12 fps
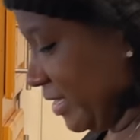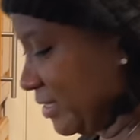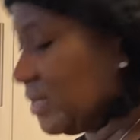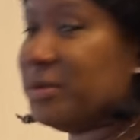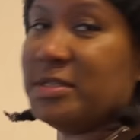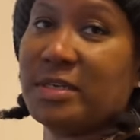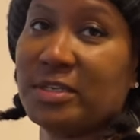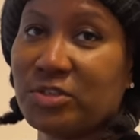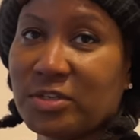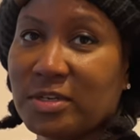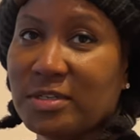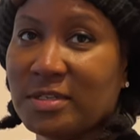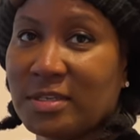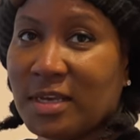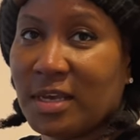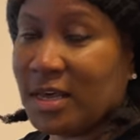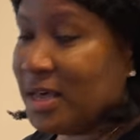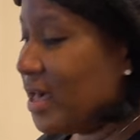some essentials.
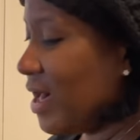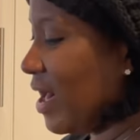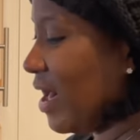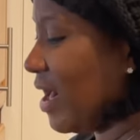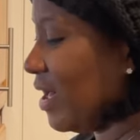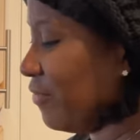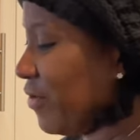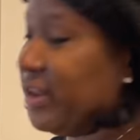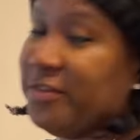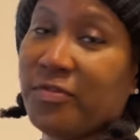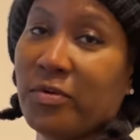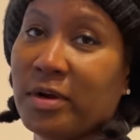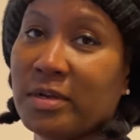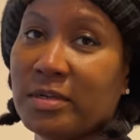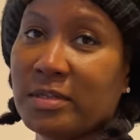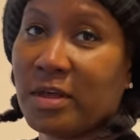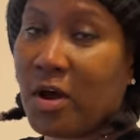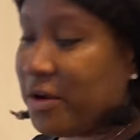Uh, ready for
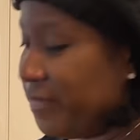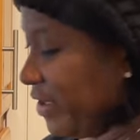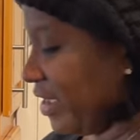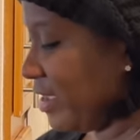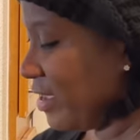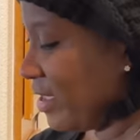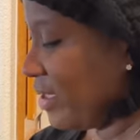the RV. Oh